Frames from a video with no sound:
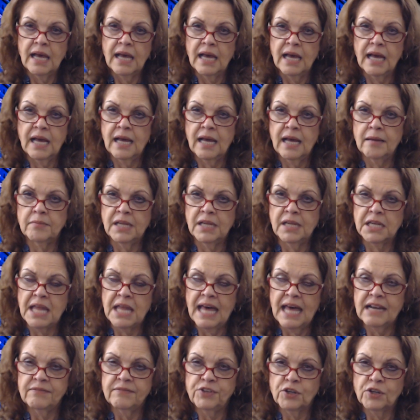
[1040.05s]
Um, a
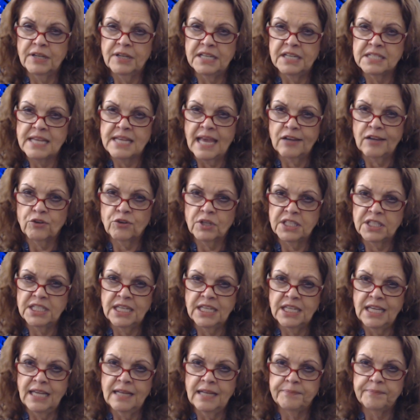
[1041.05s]
lot of your
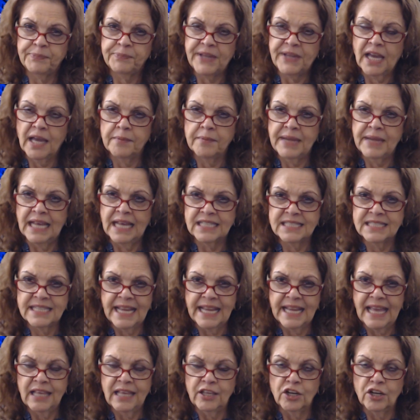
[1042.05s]
integrity um, has
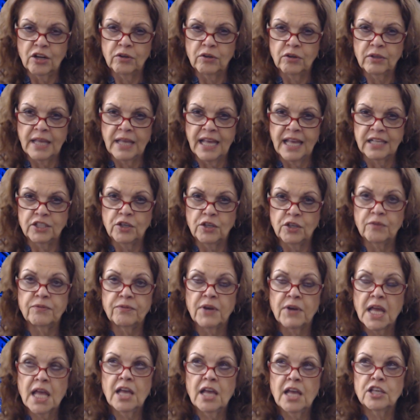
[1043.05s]
you know eh, you've
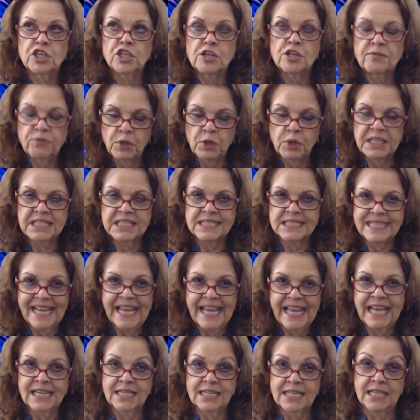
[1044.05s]
you've
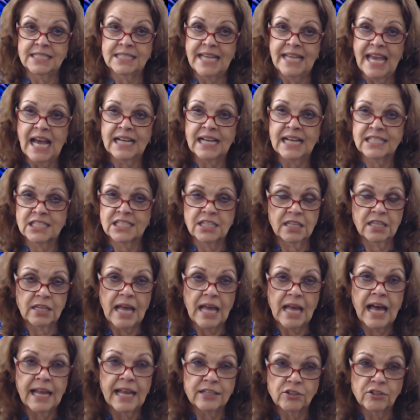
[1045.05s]
withstand attacks to,
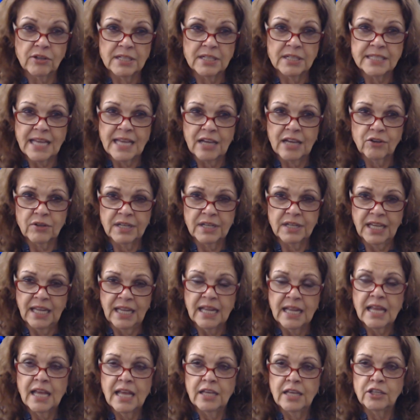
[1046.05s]
on your
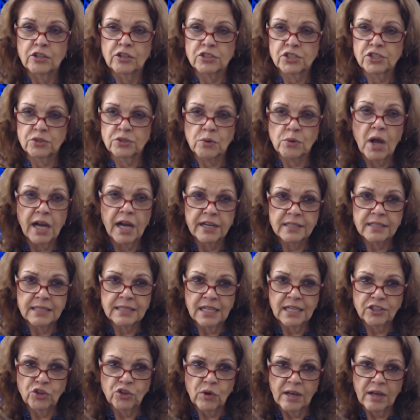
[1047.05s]
integrity. You're stronger
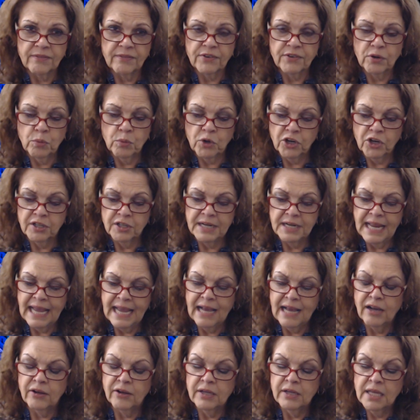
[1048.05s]
than you ever were
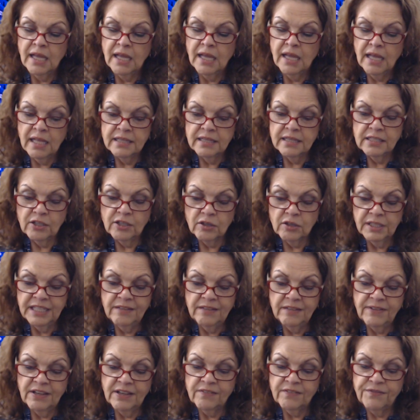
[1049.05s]
now. You're
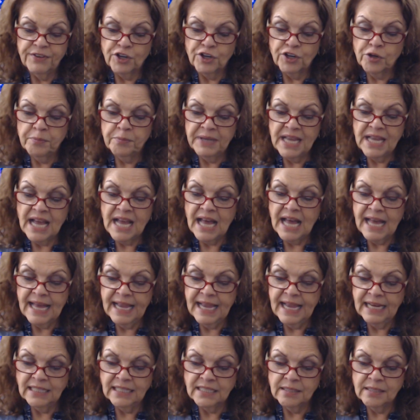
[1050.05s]
leaving fear
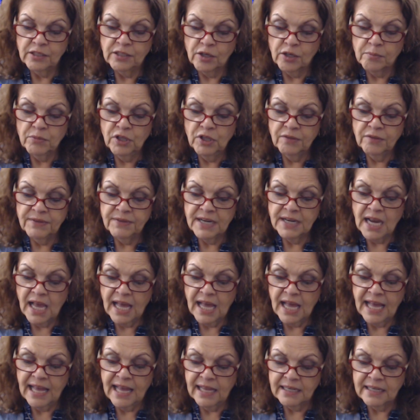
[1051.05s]
behind. You're moving
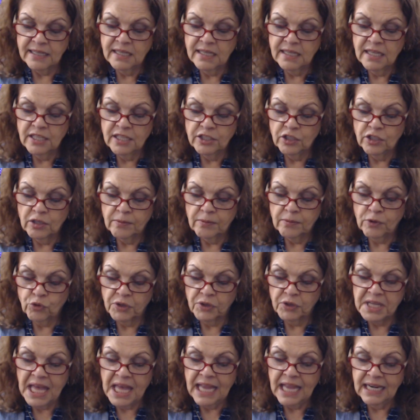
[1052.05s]
on. You're
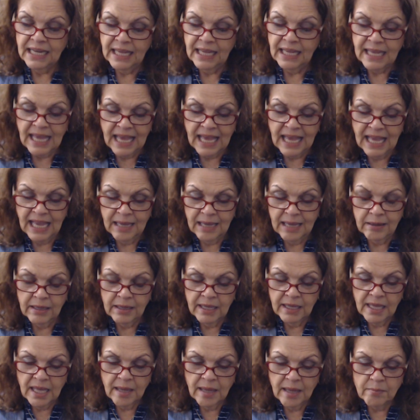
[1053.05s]
creating a
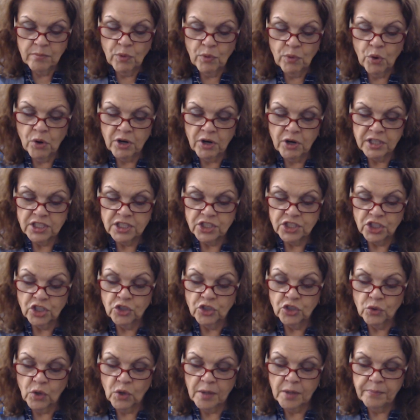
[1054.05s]
more
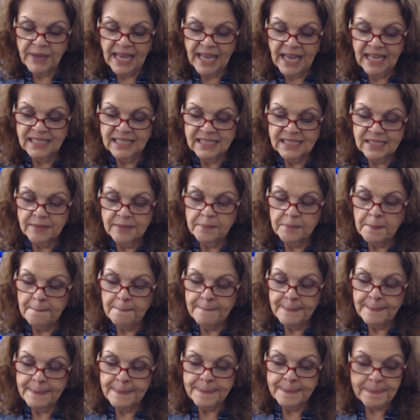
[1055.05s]
secure base
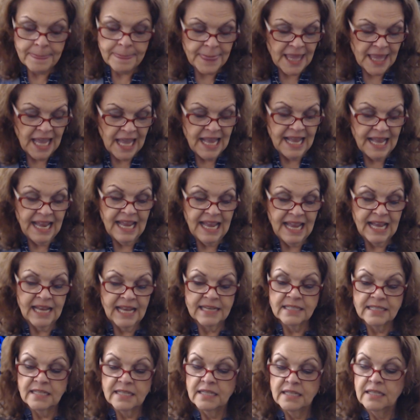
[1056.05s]

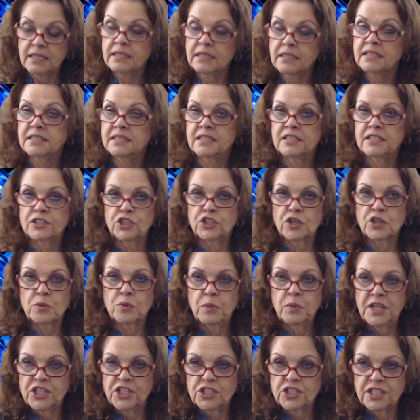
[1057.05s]
and your
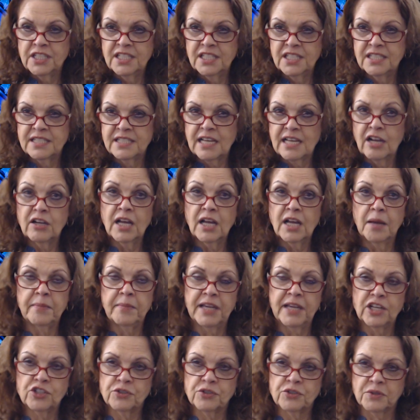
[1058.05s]
wishes are
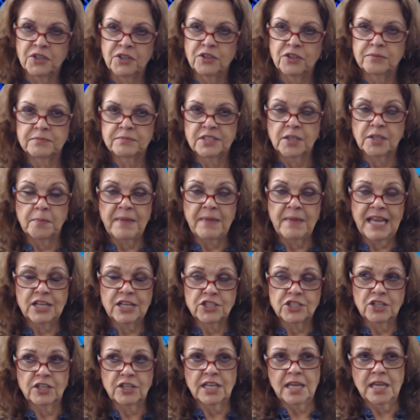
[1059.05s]
coming true. So make
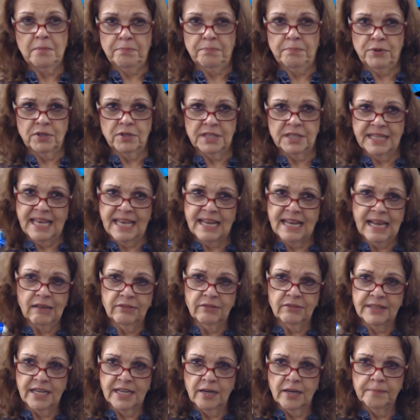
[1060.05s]
sure you keep putting that
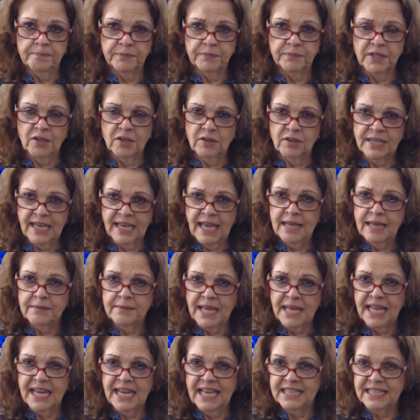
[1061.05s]
out there. Okay?
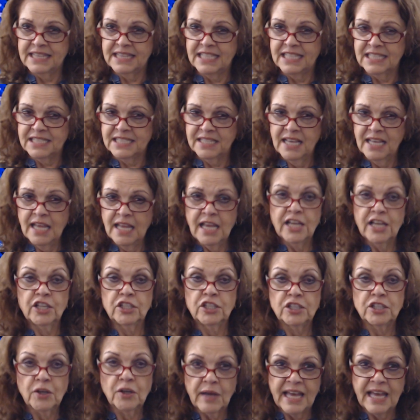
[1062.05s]
I like this.
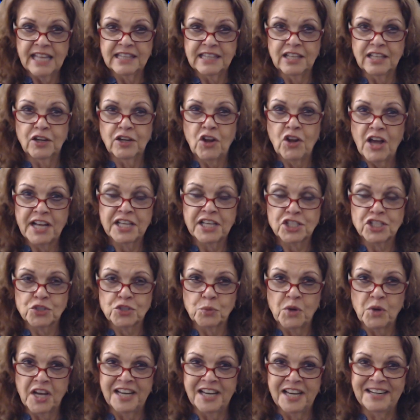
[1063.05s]
You had the longest
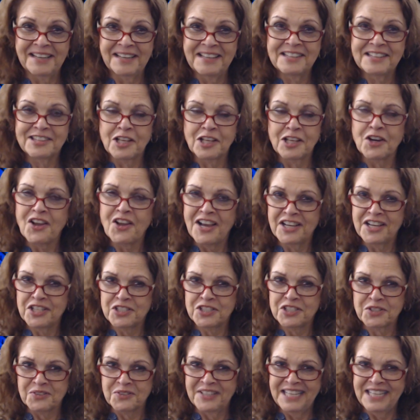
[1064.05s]
one, the
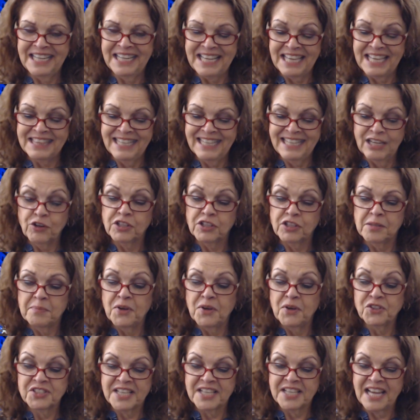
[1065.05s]
longest reading, I think, or the
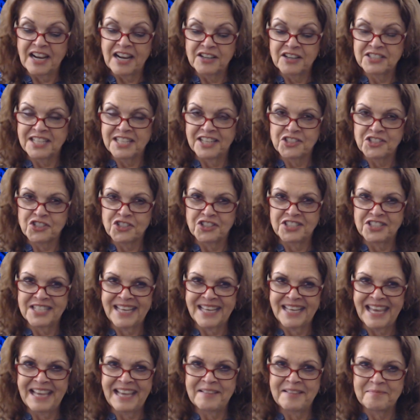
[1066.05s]
most cards, I should
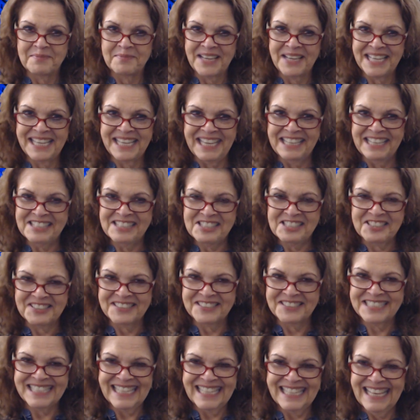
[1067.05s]
say, my
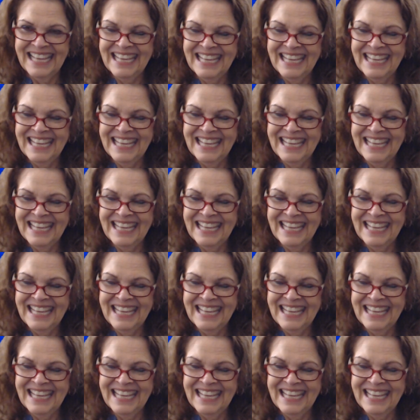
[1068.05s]
cancers.